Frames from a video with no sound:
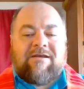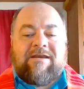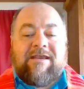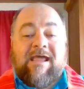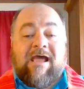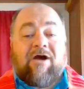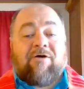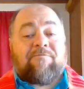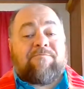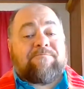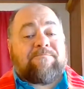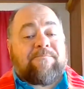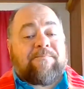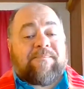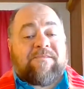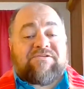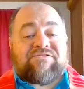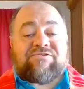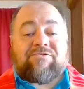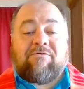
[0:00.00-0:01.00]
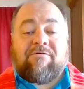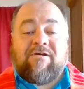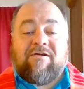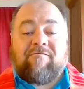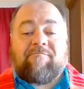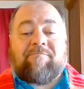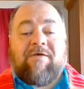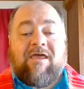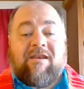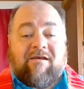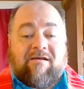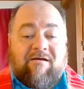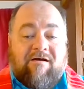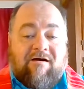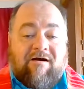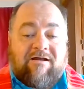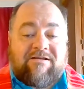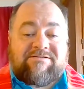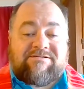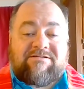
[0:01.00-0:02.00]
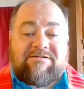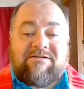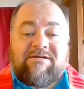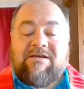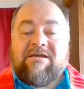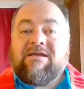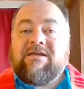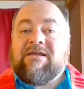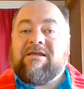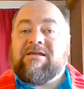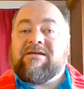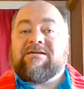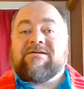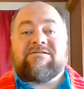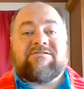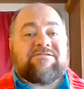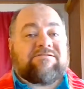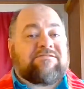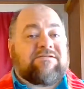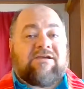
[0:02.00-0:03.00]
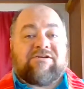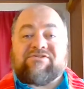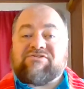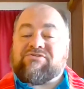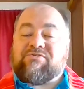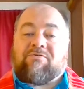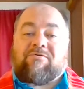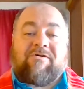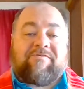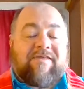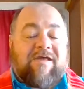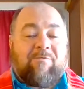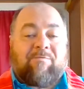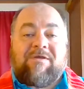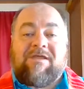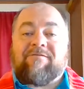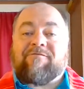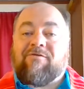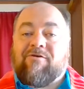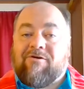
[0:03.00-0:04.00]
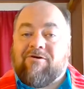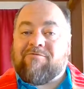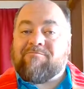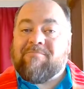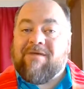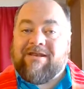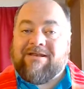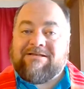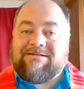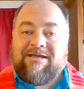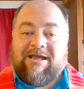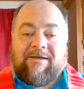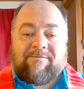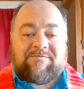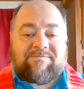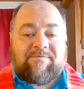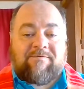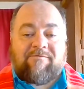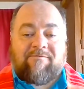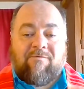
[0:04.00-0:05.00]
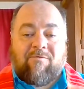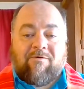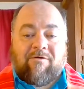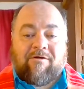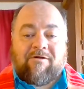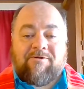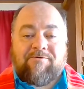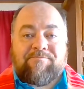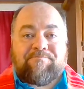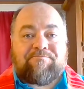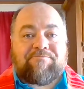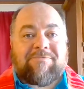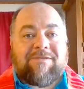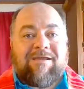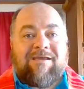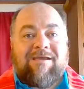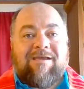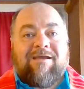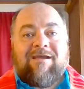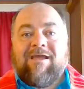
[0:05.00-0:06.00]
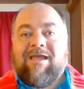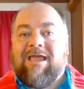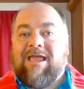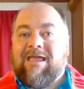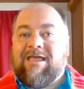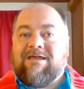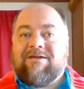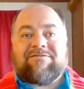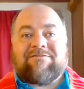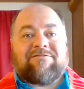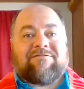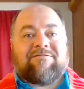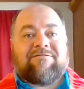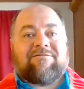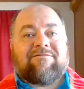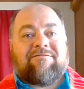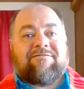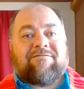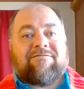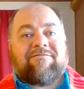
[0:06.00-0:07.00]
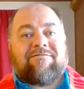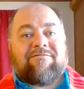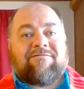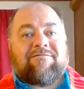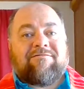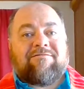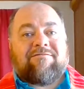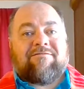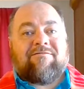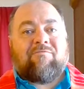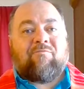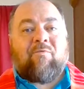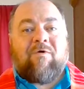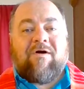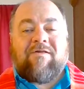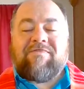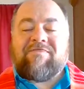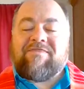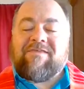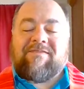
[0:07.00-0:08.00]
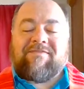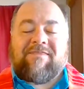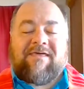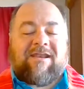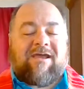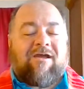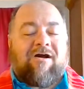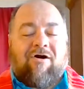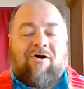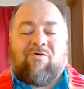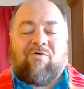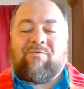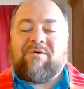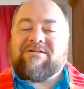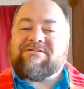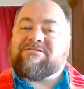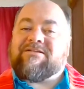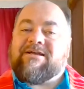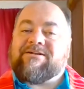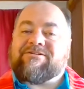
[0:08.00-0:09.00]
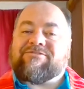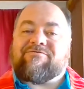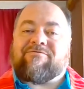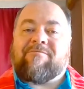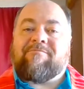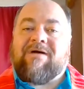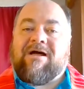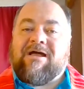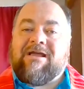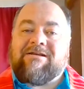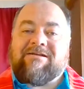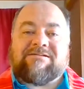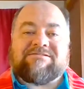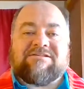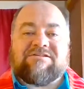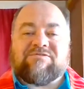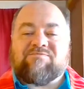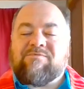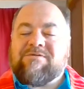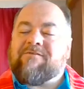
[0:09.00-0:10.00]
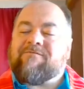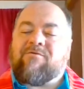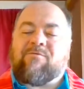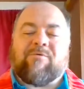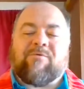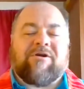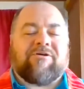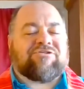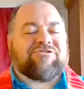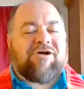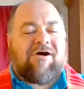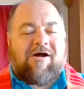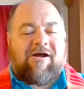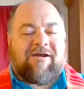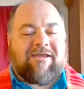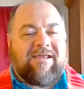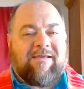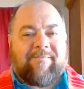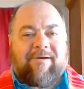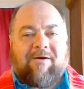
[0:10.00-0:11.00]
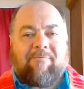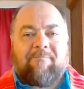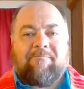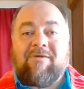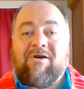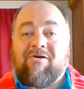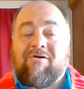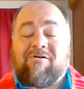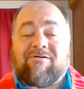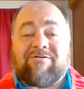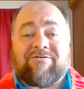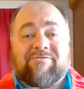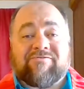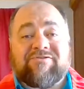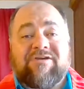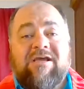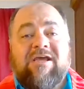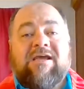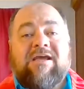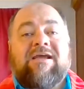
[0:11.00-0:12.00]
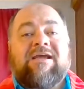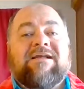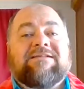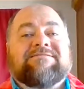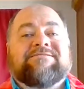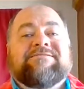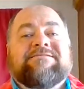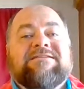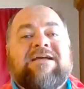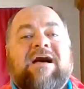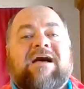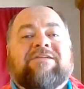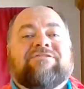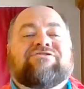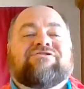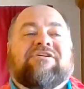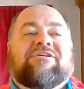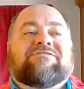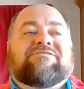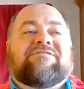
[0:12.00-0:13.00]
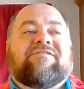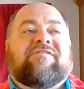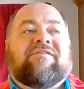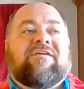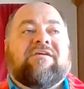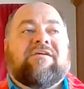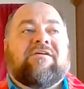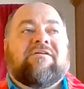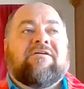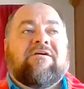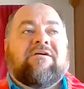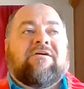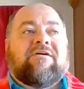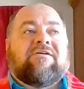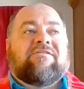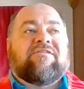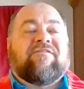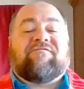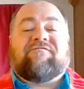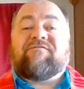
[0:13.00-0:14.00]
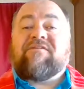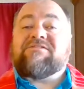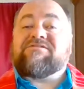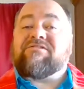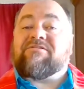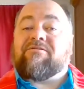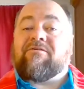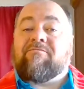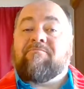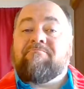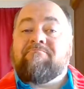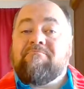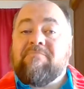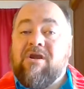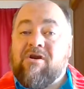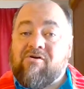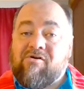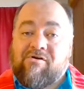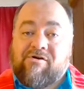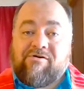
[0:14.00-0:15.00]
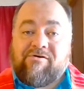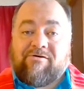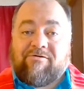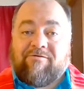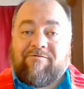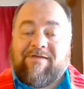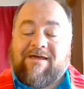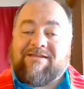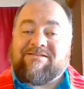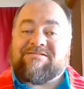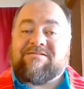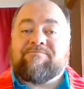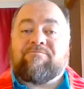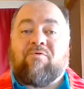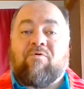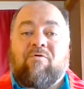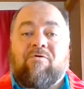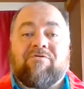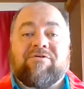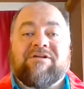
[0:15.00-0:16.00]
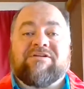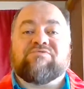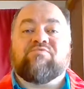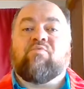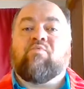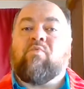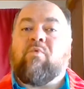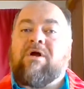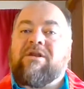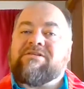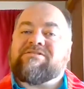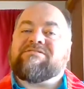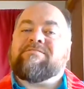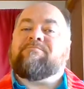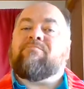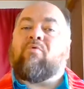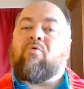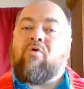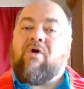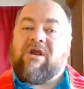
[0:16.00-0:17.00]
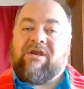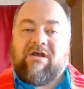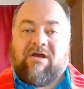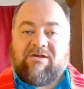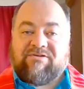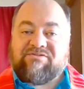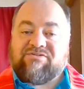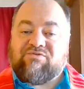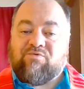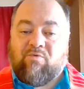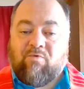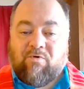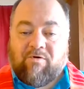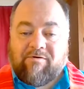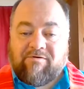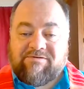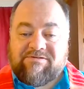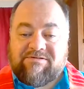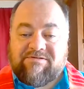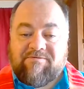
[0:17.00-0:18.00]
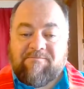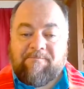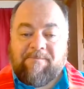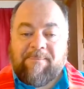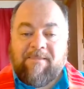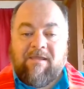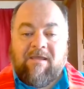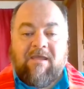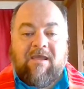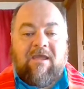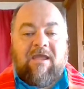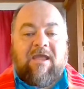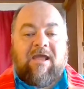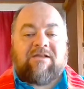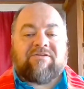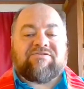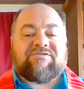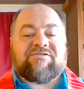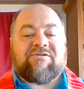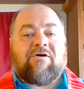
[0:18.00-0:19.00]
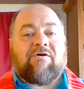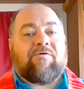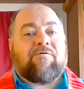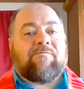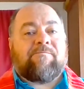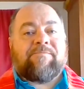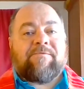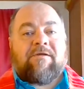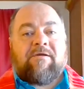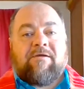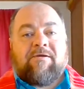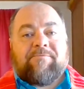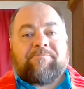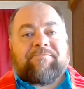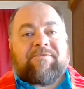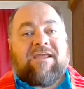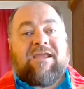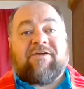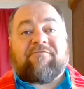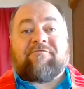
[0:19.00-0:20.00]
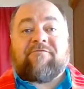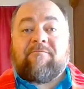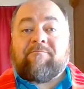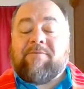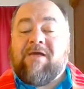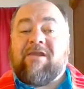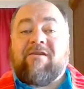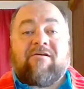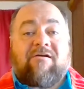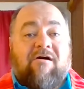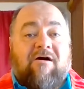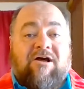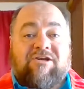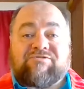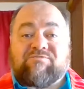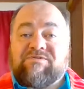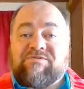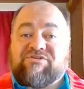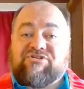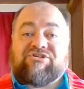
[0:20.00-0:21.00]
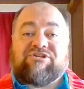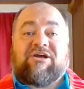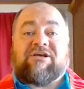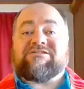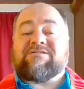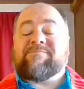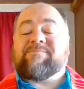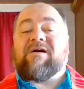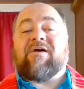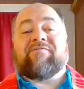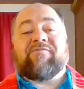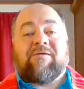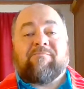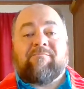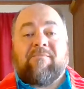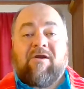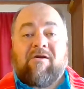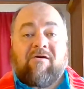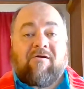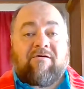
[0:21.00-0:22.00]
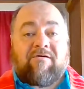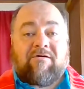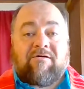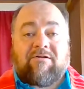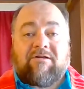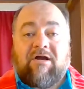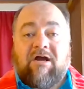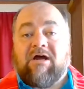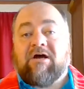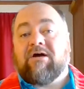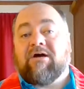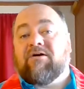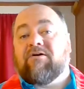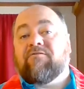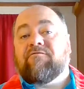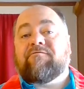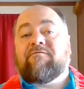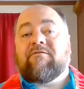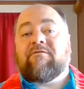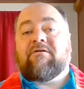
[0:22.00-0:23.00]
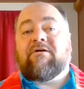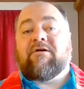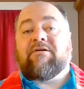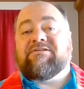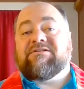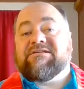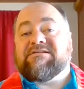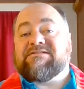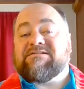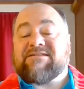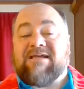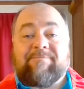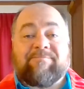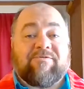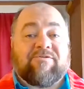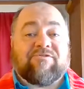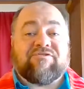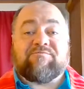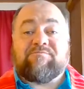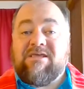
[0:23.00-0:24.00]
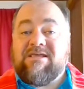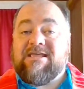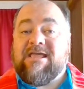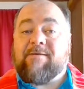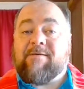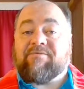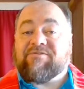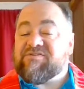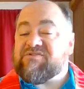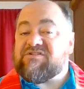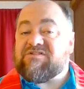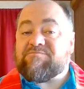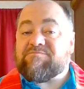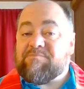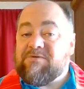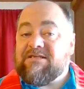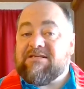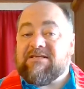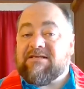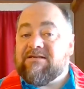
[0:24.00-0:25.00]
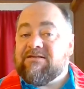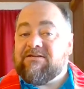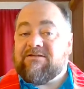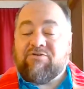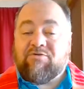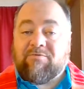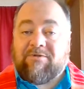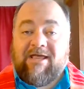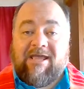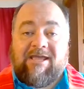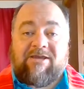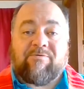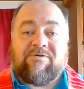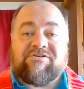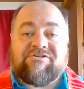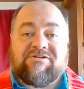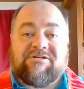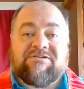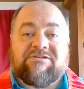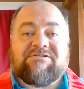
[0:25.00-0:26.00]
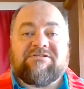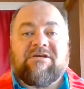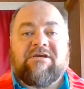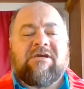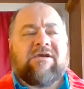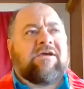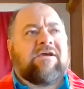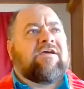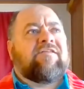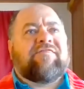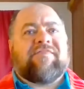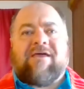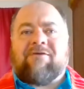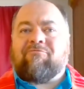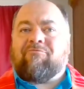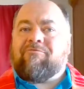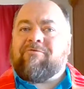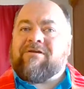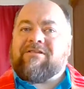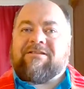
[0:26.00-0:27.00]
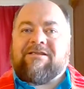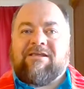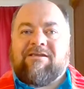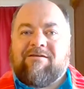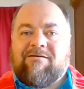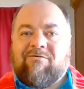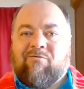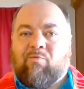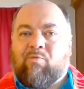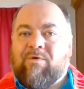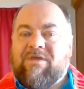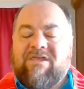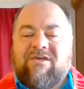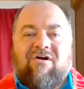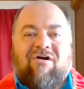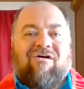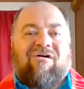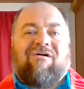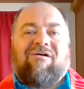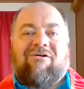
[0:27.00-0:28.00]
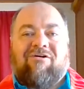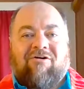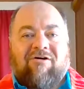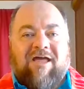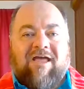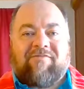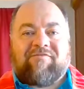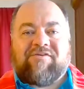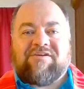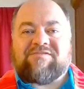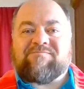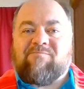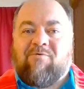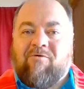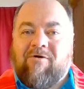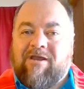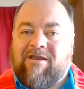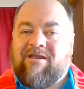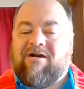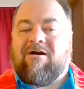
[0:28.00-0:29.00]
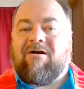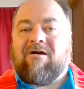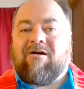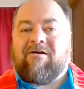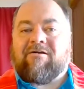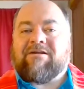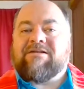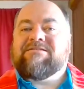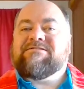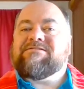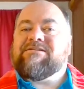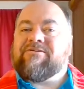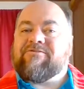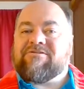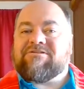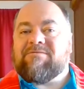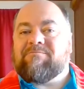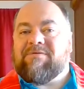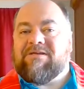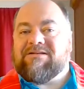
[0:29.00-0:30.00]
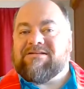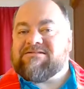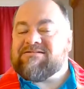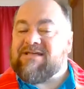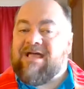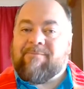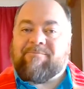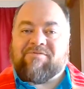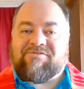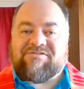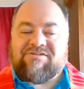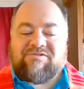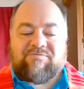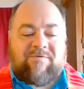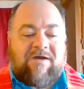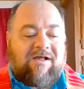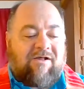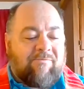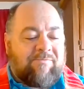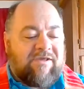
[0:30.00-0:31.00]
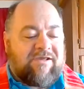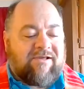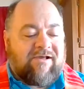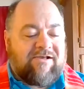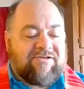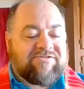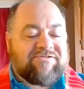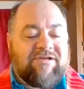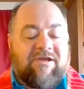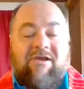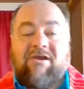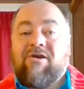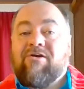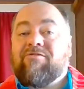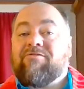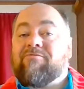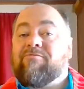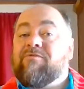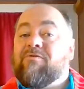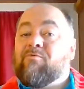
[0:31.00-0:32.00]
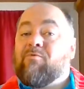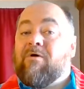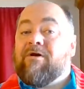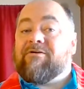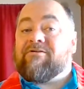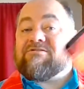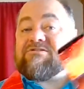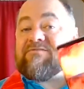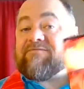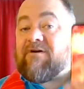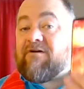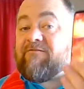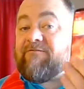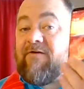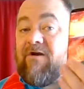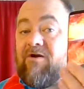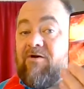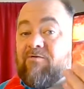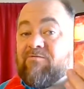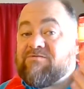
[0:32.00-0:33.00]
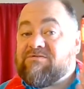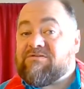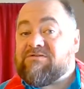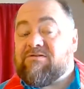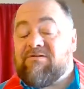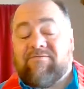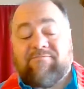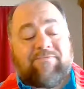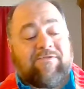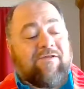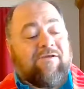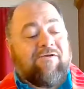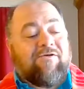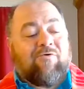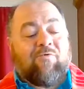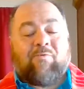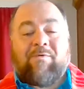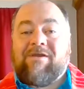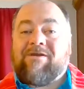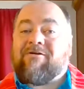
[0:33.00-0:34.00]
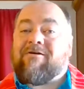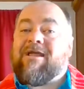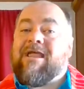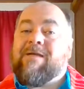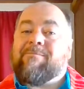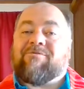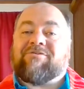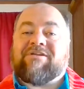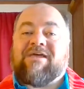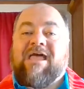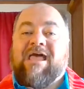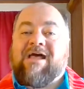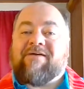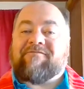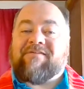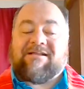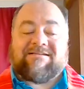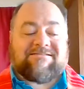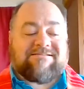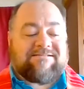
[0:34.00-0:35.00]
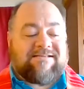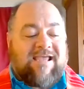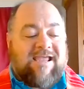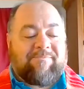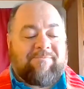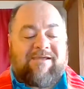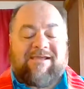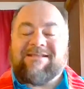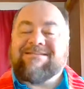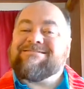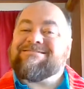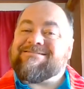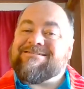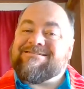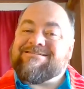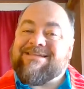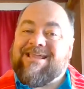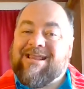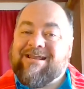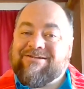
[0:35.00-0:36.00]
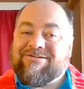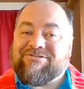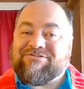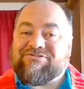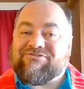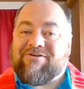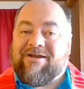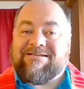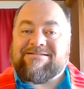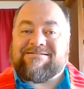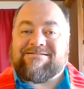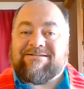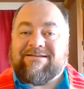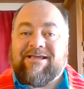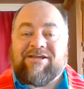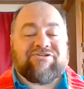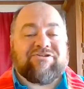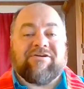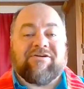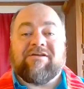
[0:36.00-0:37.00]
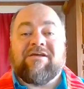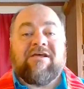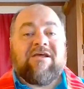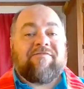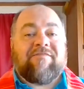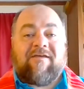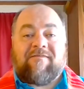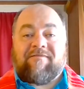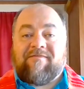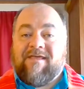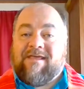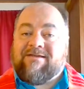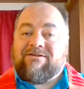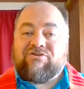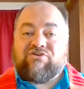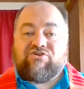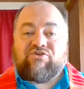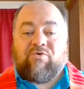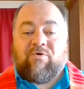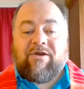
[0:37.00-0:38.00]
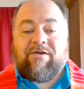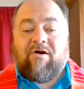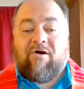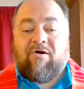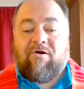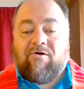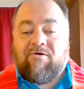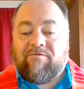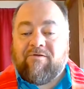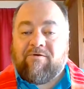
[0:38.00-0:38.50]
Now, the story of Pentecost is a story that we have heard many times before. And one thing that I always like to remind us is whenever we are talking about miracles, it's not just the the physical miracle that is important, it's what does it point us towards. And so if Pentecost was just about the miracle of disciples being able to speak in new languages, then really we all at this point are considered to be disciples as well, because through the wonders of our phones, we are able to have that same instantaneous translation that they enjoyed all